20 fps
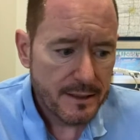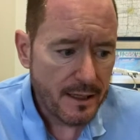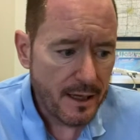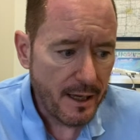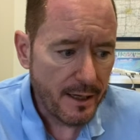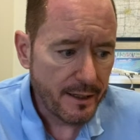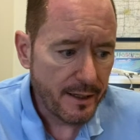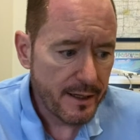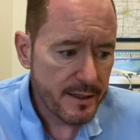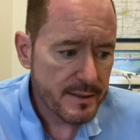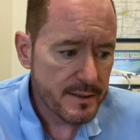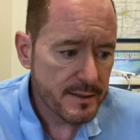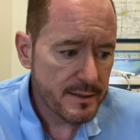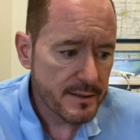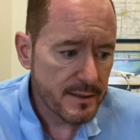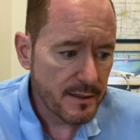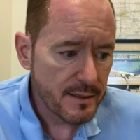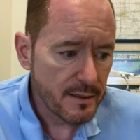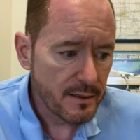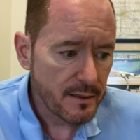I guess
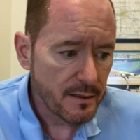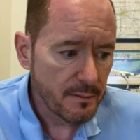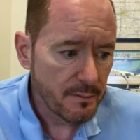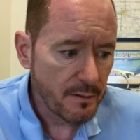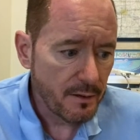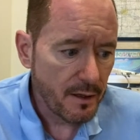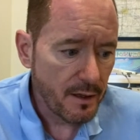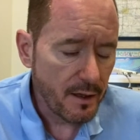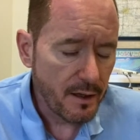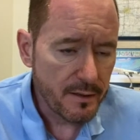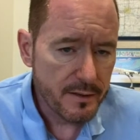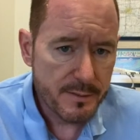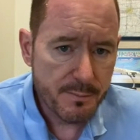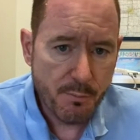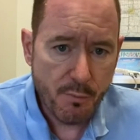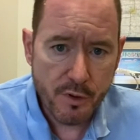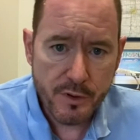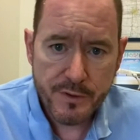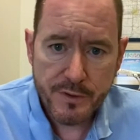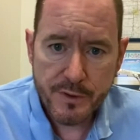
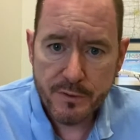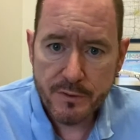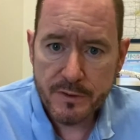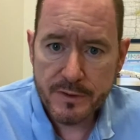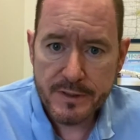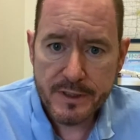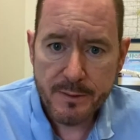more students